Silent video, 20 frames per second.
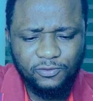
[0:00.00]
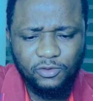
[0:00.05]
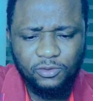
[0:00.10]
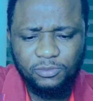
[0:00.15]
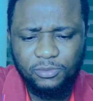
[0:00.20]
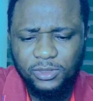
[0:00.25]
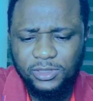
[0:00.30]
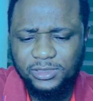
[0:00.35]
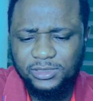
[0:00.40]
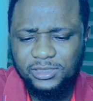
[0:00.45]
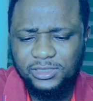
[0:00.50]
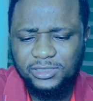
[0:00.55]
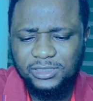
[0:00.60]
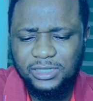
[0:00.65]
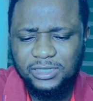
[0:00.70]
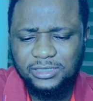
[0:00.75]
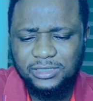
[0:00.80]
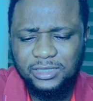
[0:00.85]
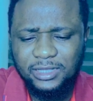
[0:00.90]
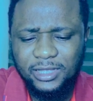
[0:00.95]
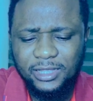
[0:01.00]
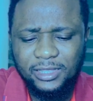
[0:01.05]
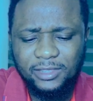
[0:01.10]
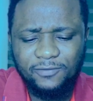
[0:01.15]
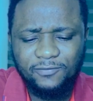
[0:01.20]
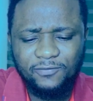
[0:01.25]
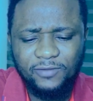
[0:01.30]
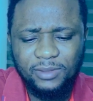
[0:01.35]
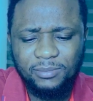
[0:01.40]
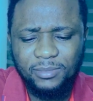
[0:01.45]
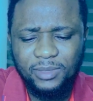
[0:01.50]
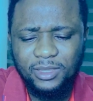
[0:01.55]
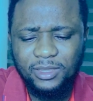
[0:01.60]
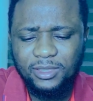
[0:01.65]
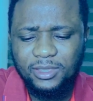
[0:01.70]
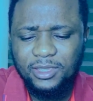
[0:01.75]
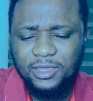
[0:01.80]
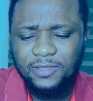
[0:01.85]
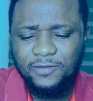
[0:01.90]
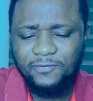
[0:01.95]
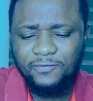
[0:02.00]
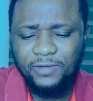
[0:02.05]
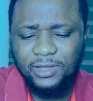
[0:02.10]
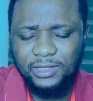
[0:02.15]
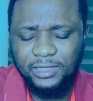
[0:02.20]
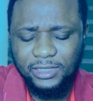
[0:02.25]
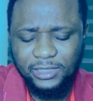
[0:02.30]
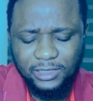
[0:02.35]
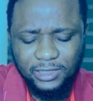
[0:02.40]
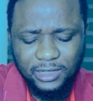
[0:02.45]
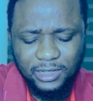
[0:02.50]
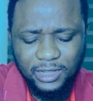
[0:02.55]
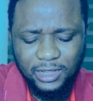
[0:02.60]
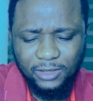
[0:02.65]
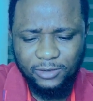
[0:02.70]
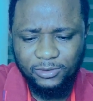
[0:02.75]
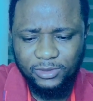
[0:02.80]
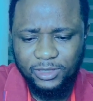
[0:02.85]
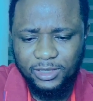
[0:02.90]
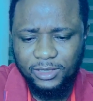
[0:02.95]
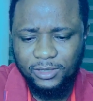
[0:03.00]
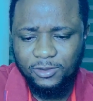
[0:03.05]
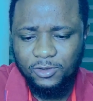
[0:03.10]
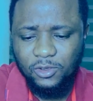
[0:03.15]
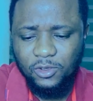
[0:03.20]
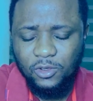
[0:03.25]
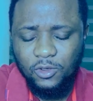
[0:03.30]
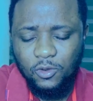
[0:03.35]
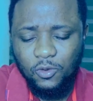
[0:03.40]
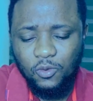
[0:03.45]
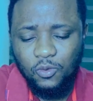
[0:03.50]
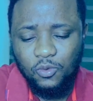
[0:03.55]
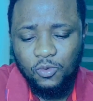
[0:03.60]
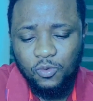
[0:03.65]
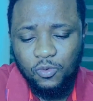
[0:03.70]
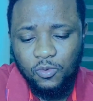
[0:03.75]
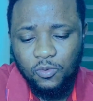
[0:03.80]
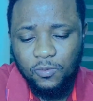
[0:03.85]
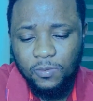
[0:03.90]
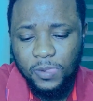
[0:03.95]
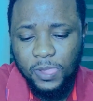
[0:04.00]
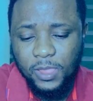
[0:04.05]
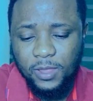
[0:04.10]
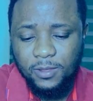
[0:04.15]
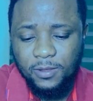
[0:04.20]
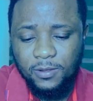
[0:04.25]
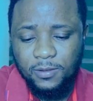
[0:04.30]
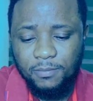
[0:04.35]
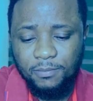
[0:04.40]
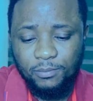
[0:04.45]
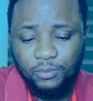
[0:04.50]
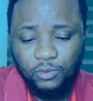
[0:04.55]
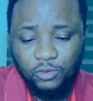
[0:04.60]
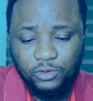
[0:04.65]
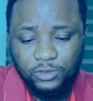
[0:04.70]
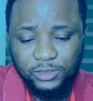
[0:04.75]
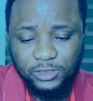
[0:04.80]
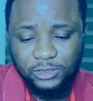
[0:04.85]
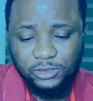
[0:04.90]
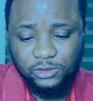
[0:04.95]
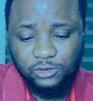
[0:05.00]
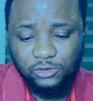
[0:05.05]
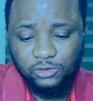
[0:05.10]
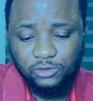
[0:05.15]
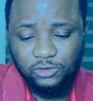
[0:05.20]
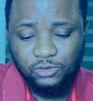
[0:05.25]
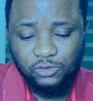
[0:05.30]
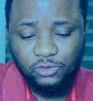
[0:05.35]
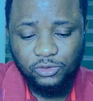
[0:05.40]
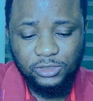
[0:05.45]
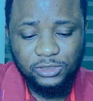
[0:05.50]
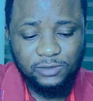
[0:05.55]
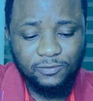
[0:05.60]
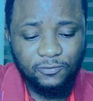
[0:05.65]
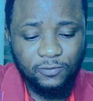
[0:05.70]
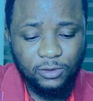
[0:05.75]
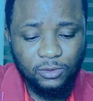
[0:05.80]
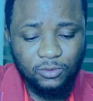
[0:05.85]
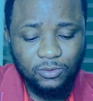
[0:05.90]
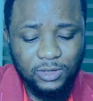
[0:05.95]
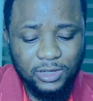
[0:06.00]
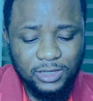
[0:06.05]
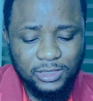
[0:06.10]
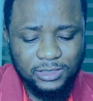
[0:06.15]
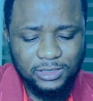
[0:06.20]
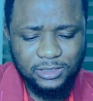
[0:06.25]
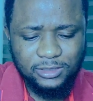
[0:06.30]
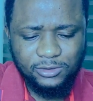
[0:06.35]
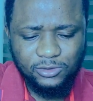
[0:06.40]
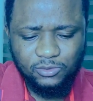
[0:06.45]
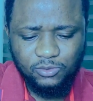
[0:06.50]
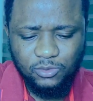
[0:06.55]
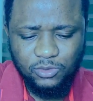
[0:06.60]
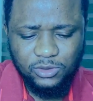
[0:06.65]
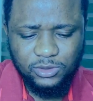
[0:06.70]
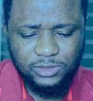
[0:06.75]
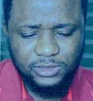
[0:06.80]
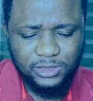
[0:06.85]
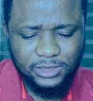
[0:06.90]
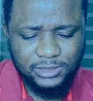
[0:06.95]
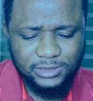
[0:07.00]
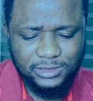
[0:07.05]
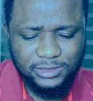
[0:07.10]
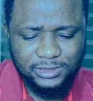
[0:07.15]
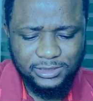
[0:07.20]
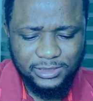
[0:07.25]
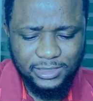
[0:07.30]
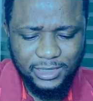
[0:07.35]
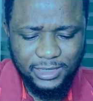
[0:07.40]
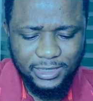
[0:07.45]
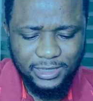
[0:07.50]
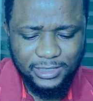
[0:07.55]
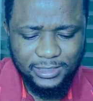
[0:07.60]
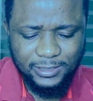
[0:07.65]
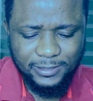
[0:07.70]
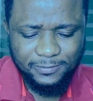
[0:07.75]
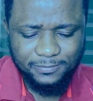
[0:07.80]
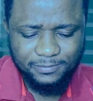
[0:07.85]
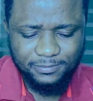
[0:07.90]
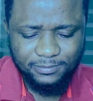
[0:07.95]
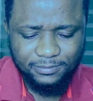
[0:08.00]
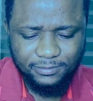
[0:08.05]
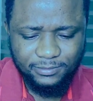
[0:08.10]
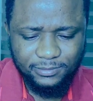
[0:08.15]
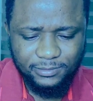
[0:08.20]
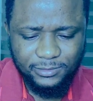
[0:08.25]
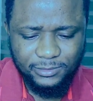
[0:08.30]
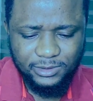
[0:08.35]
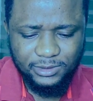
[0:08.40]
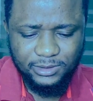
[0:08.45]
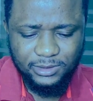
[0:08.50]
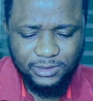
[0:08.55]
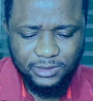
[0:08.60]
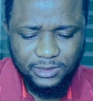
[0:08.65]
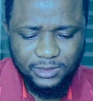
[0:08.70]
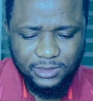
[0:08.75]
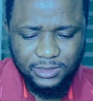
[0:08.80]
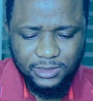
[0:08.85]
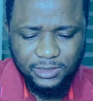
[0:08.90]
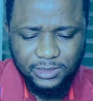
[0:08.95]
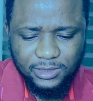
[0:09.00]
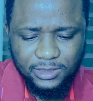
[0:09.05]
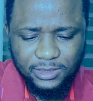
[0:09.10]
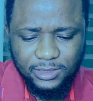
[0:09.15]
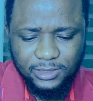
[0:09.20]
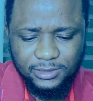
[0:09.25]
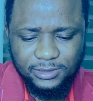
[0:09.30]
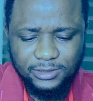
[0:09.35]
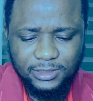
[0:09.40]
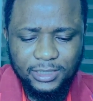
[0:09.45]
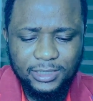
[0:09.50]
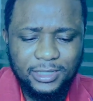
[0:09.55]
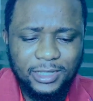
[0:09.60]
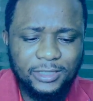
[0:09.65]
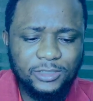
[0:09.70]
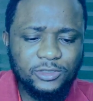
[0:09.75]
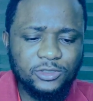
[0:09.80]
politicians like Femi, Fani, Kayode, who broke this news to his follower. This is what he said. He said, I